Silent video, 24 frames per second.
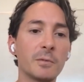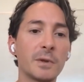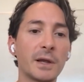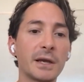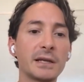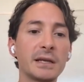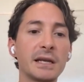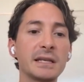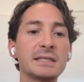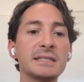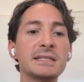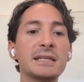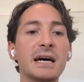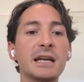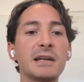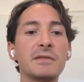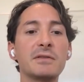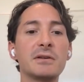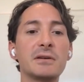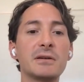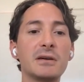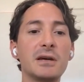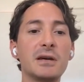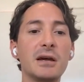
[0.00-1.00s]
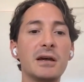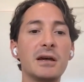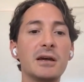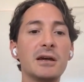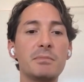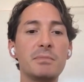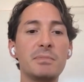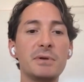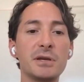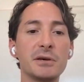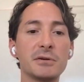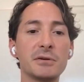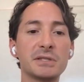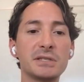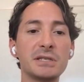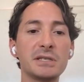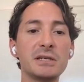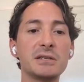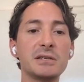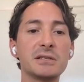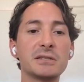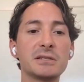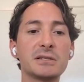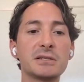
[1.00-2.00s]
like it's not even
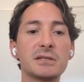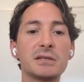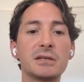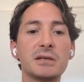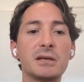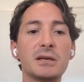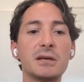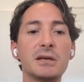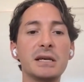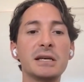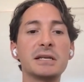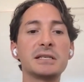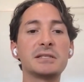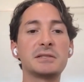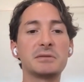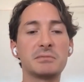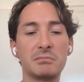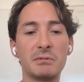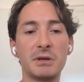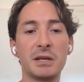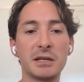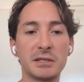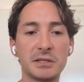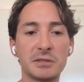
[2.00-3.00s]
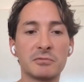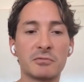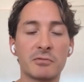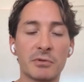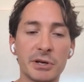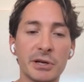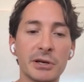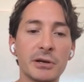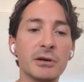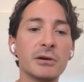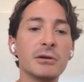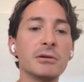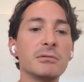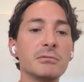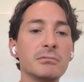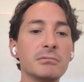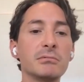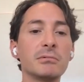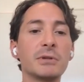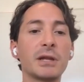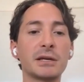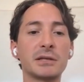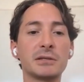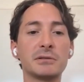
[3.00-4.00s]
POCs, it's real
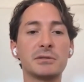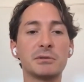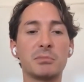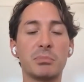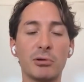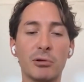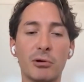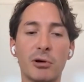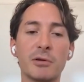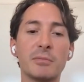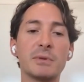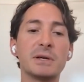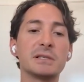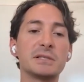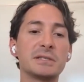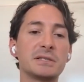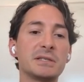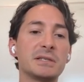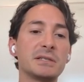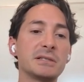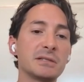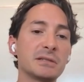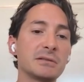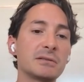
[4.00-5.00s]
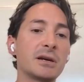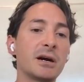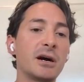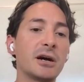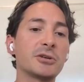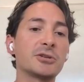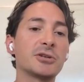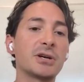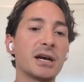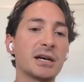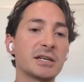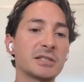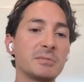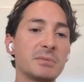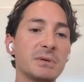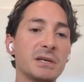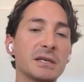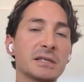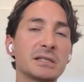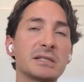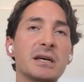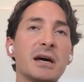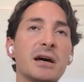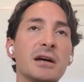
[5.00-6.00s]
like deployments and contracts
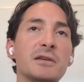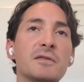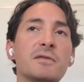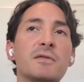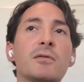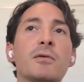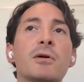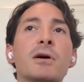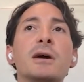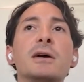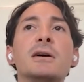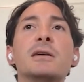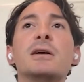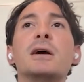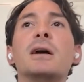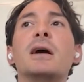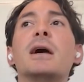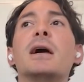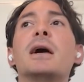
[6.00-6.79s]
being signed for it.